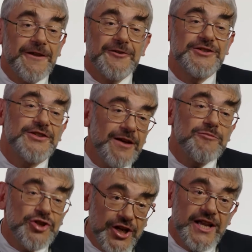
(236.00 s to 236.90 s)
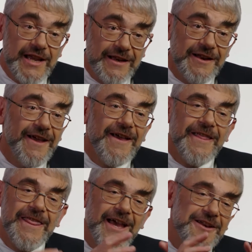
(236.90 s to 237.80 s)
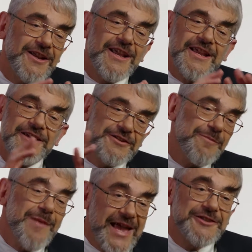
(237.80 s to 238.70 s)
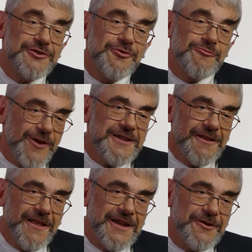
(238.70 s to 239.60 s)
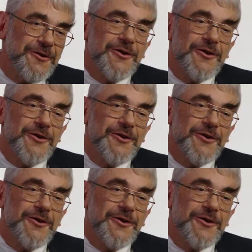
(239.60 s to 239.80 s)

There's some gene that is a master regulator